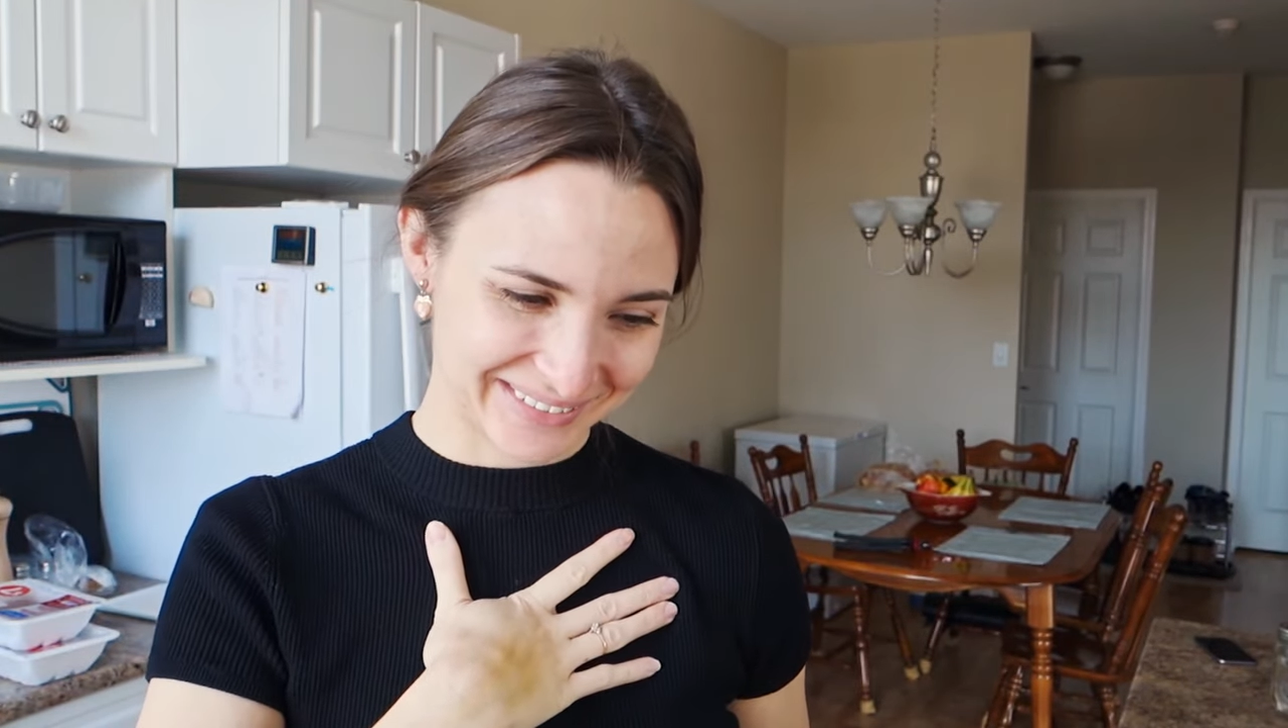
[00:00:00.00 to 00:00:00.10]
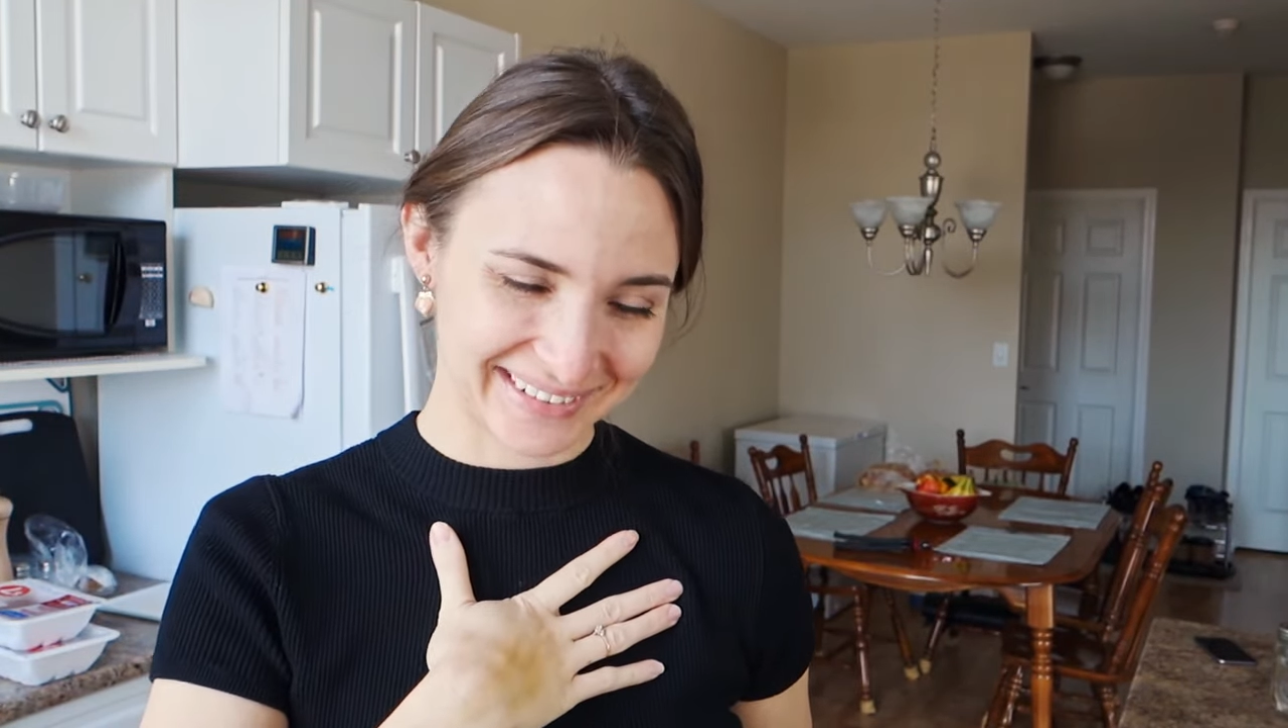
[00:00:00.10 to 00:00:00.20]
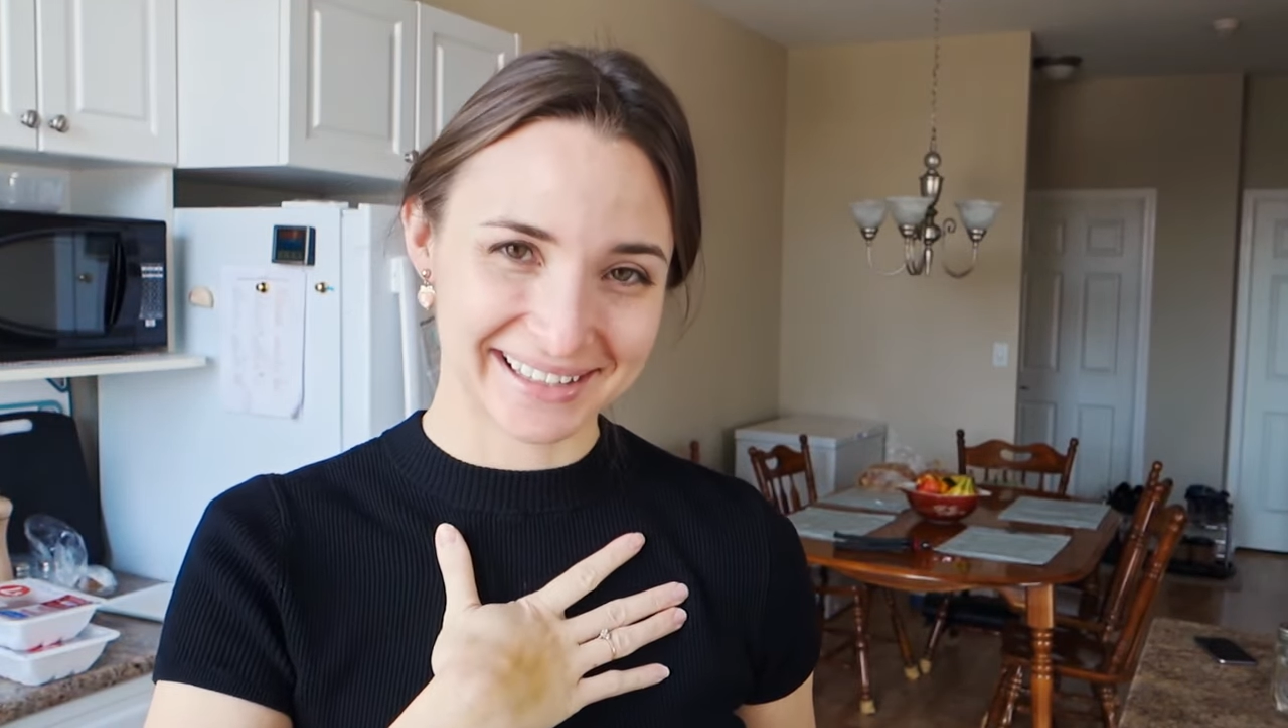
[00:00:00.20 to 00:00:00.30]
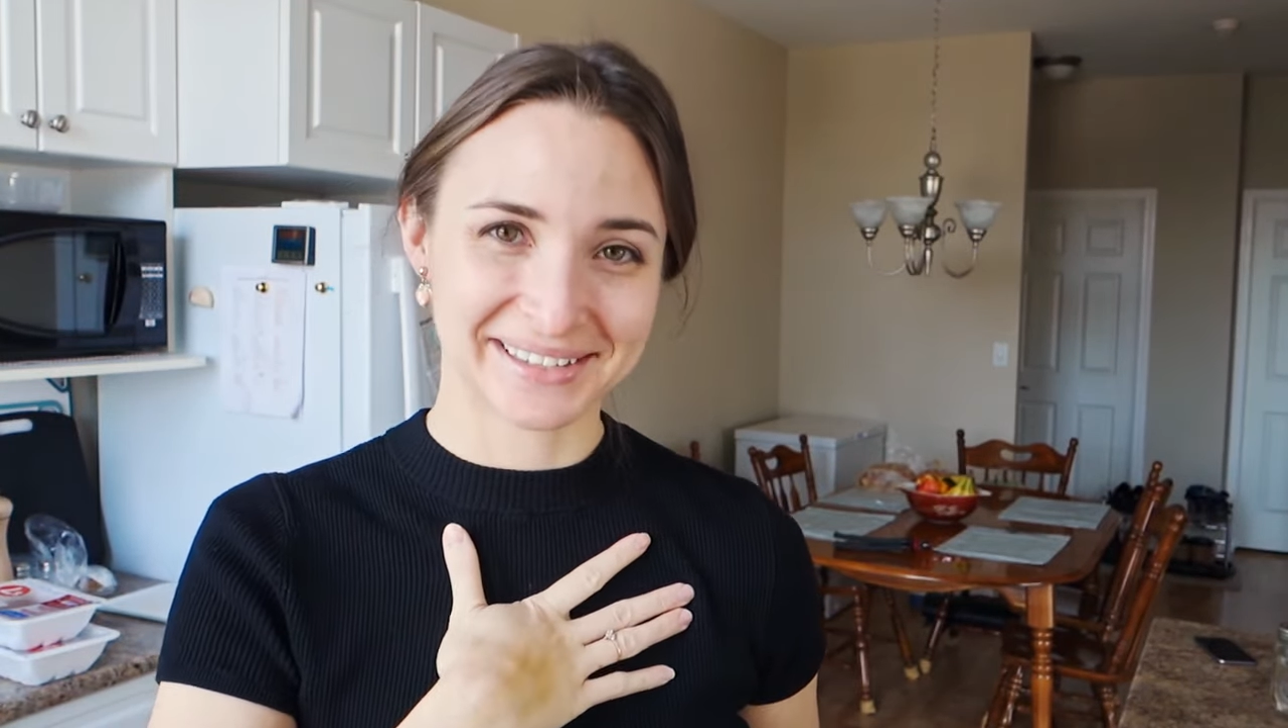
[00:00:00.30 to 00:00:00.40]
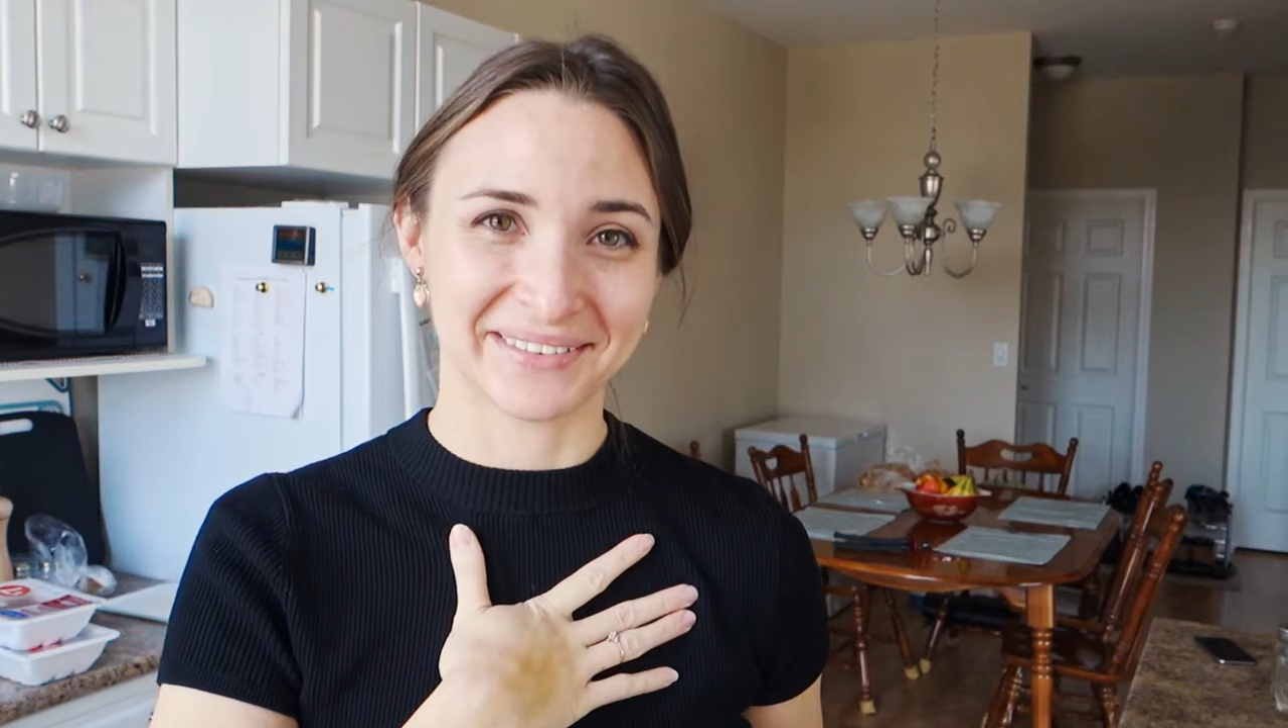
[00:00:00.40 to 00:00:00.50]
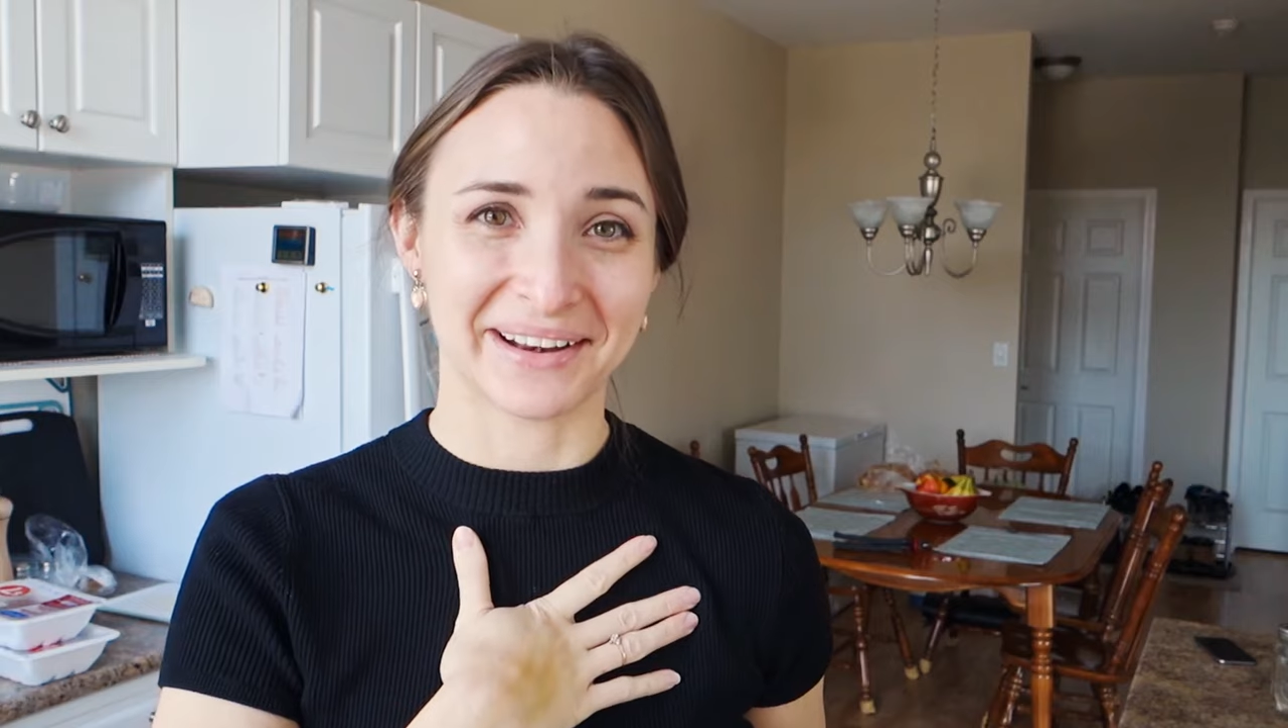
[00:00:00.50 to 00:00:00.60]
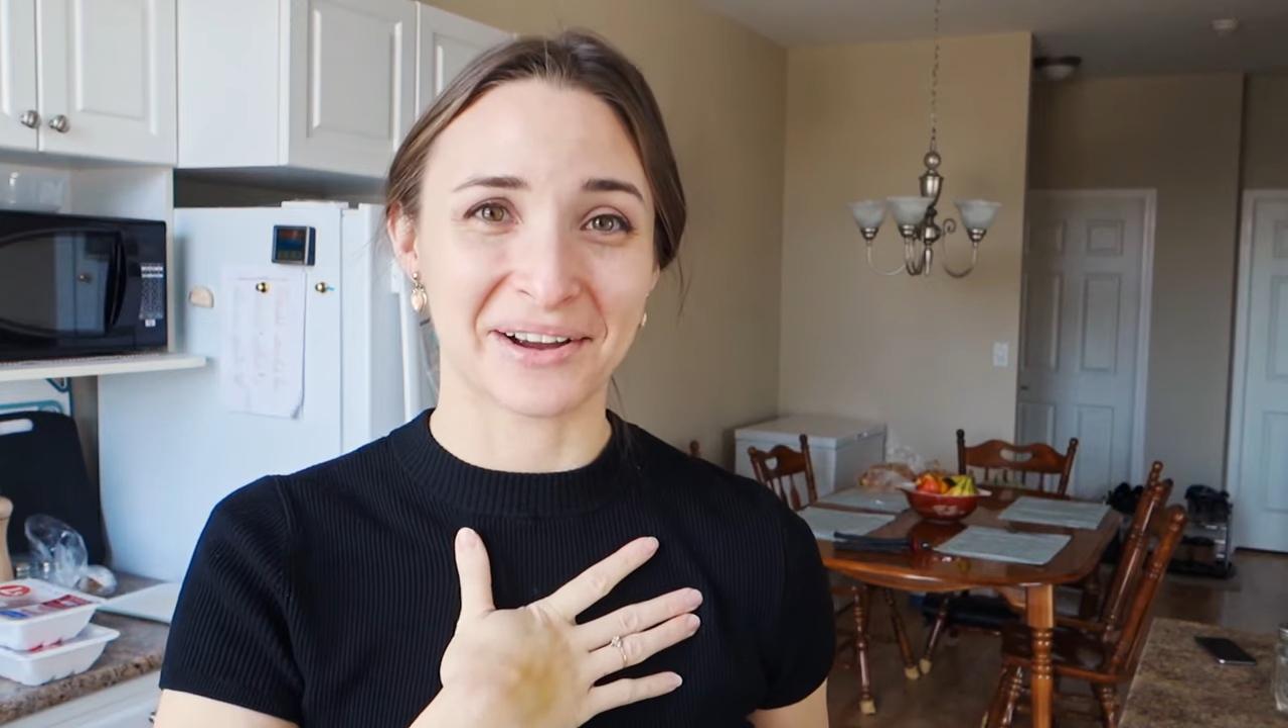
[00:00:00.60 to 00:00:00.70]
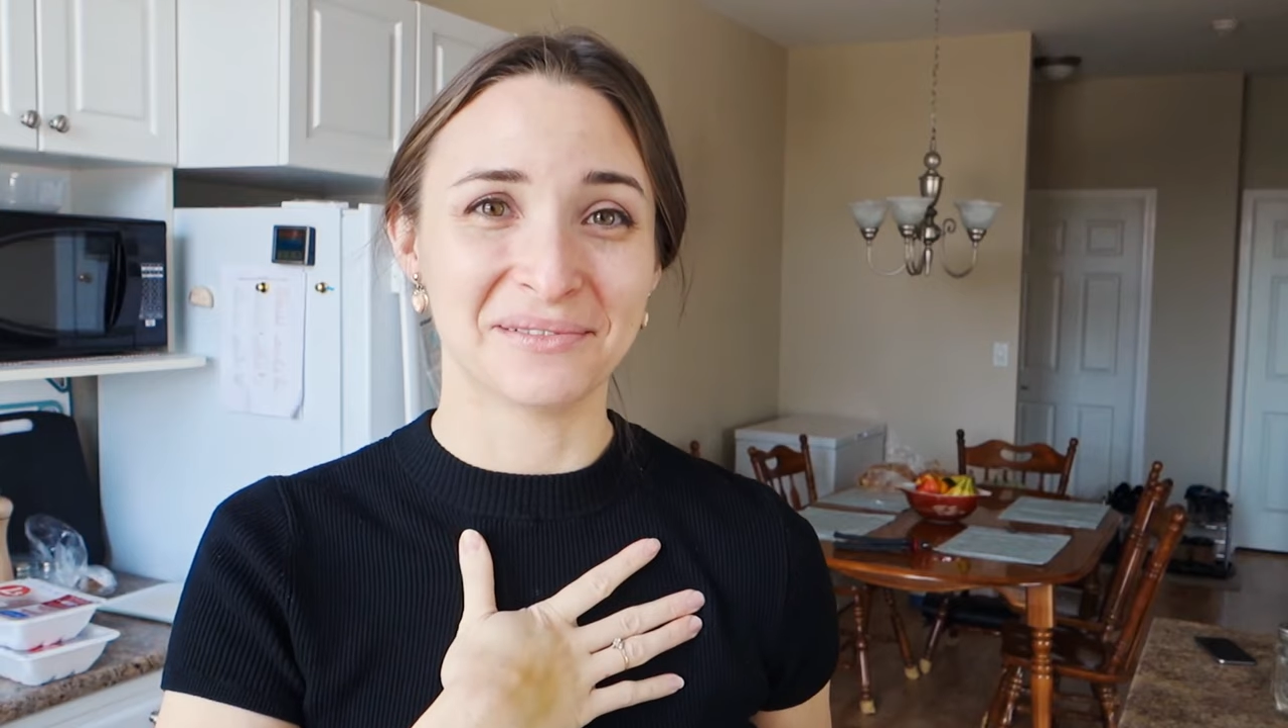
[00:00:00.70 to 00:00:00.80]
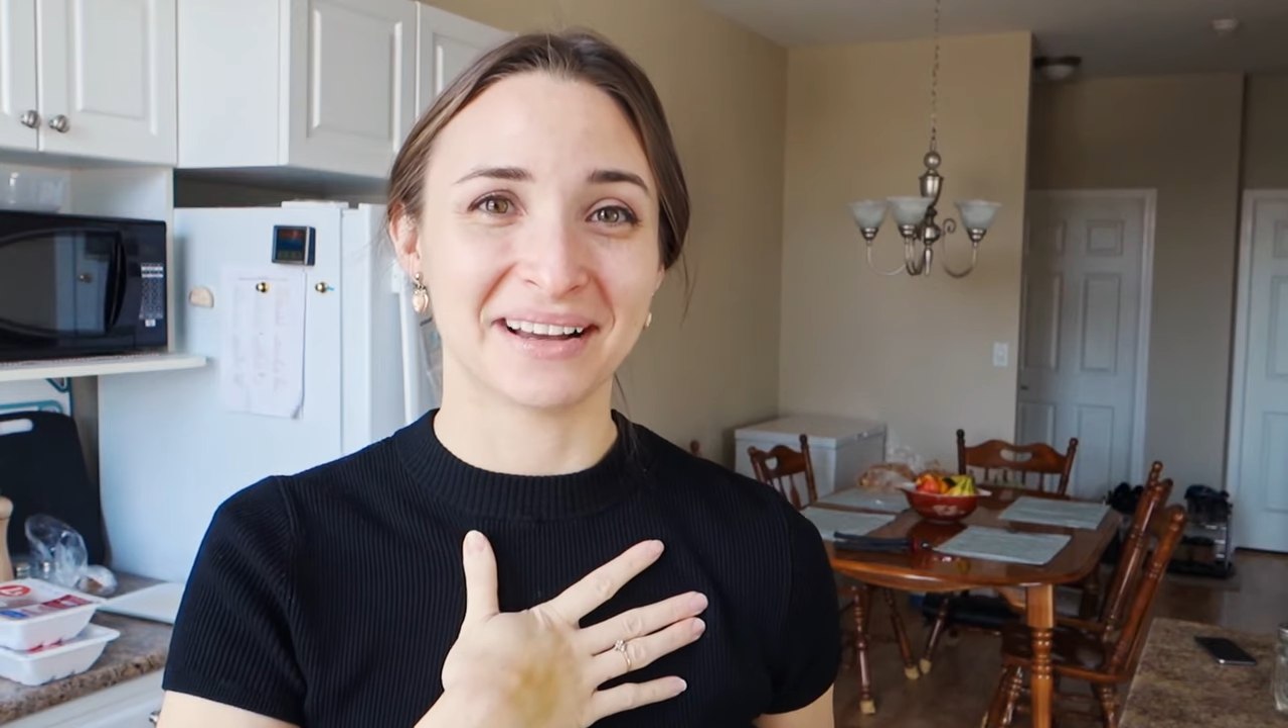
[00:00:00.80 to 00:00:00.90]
woman in this video,